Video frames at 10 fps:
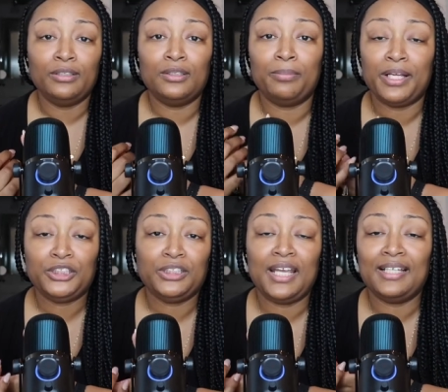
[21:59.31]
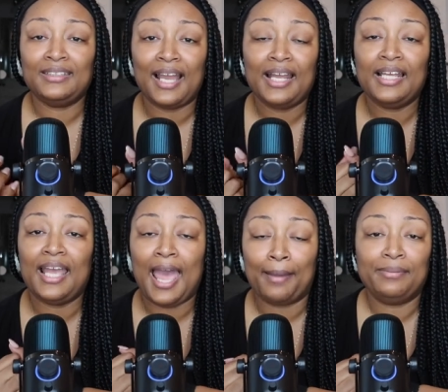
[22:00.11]
Depression, anxiety,
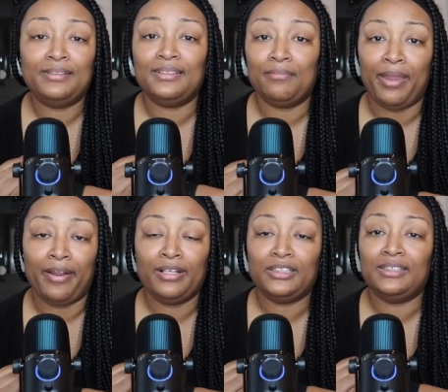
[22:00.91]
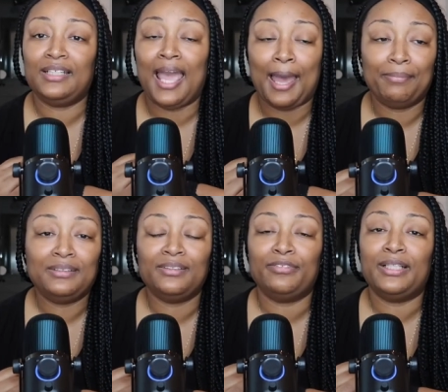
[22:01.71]
it happens in marriages, it
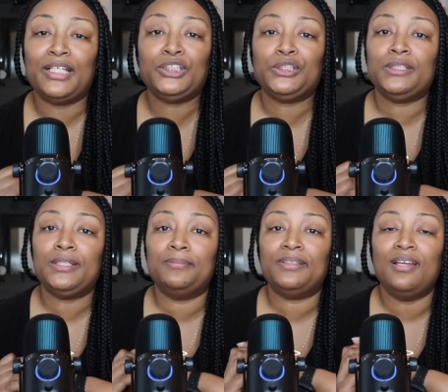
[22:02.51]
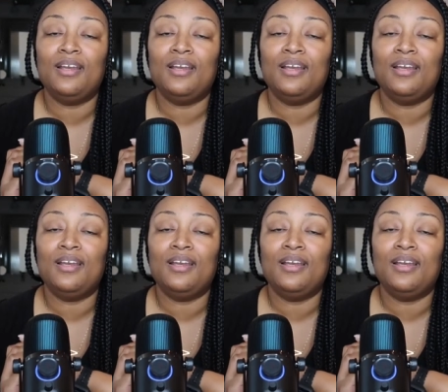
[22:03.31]
happens in relationships.